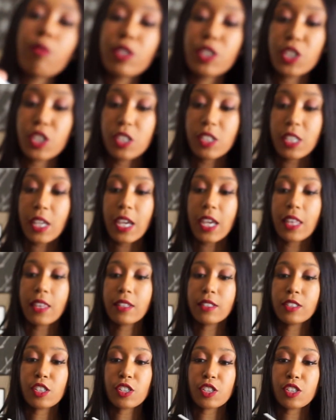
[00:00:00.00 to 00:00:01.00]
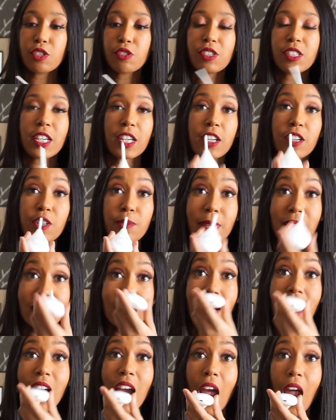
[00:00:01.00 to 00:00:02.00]
which is saying just to stick it under my
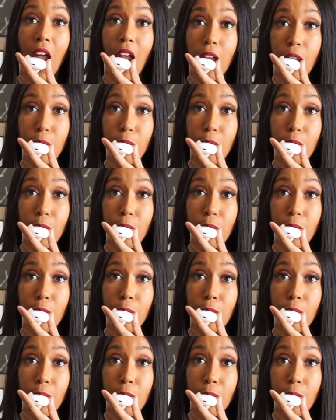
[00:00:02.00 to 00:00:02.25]
tongue.